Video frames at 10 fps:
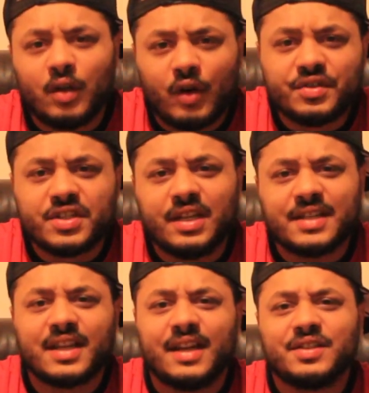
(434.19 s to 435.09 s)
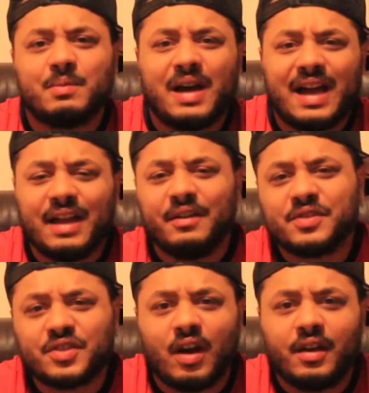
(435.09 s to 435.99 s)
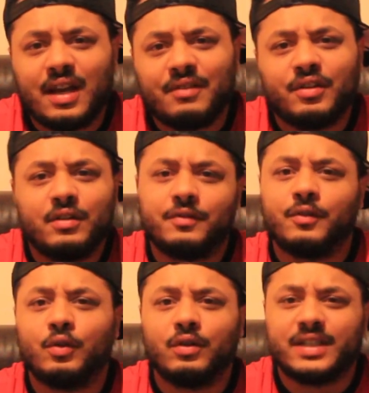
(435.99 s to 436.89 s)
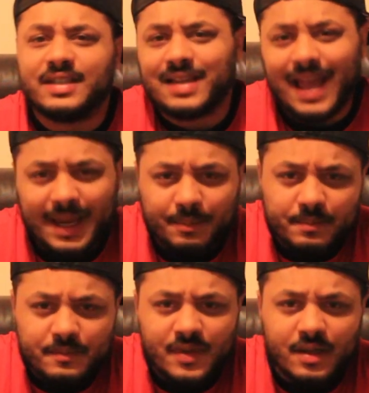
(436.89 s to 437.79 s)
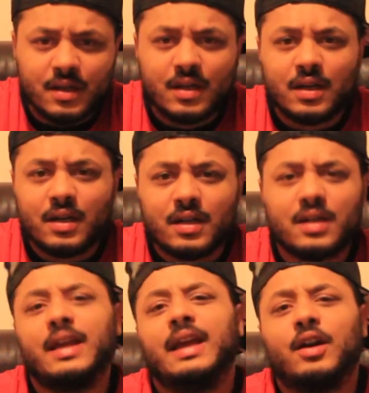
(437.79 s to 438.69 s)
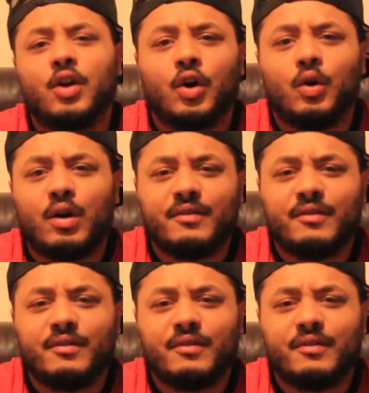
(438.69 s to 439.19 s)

obviously let's get into my starting 11 for this game. In goal,